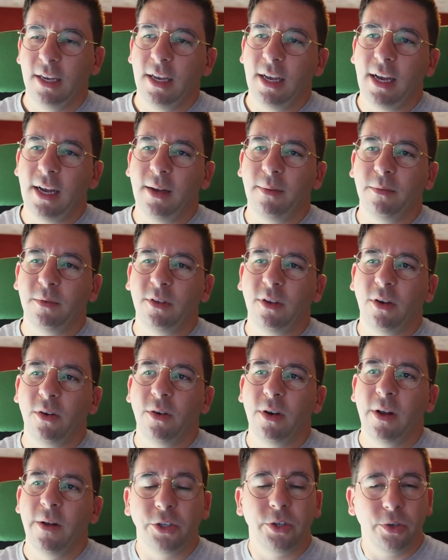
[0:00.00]
Um,
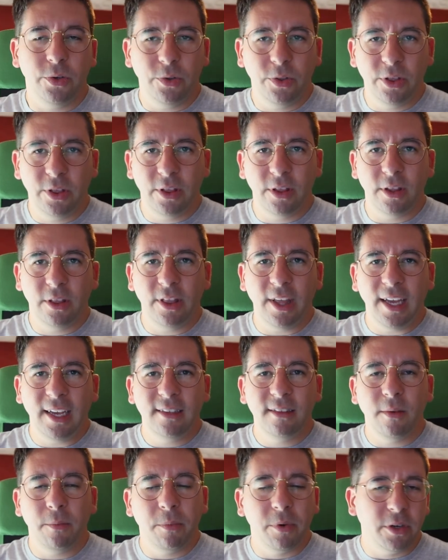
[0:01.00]
so two th
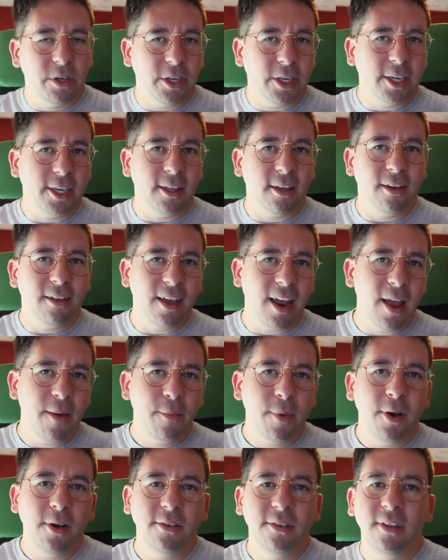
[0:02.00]
things in particular that I
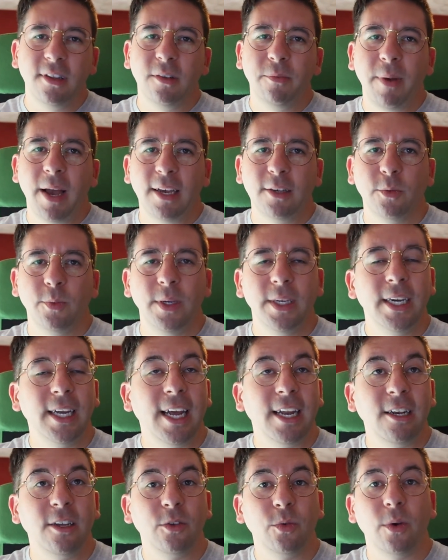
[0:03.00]
posted this past
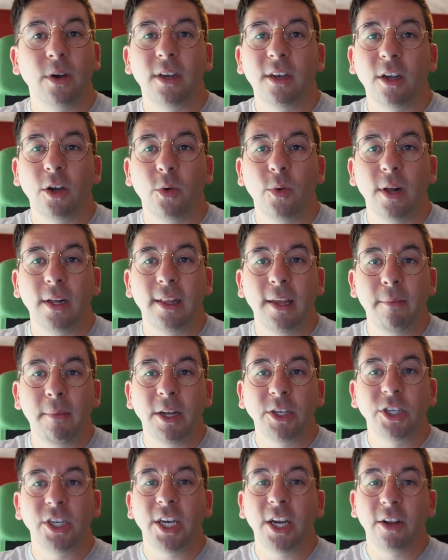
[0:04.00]
weekend, I just wanted to quickly
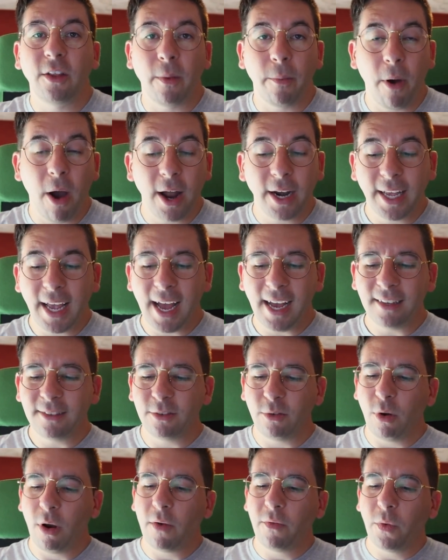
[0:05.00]
mention here in the podcast
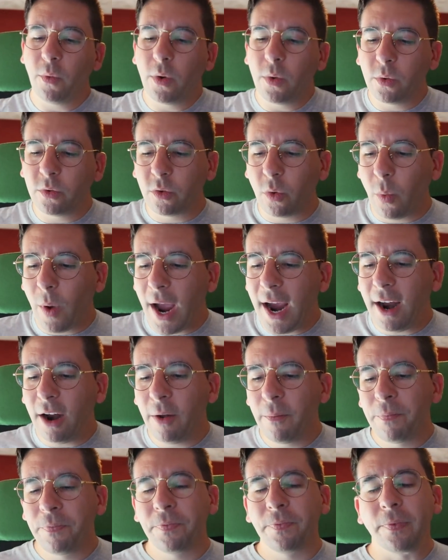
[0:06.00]
so everyone was
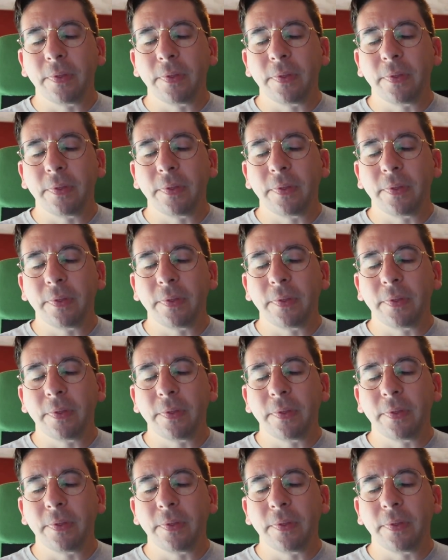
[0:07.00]
aware.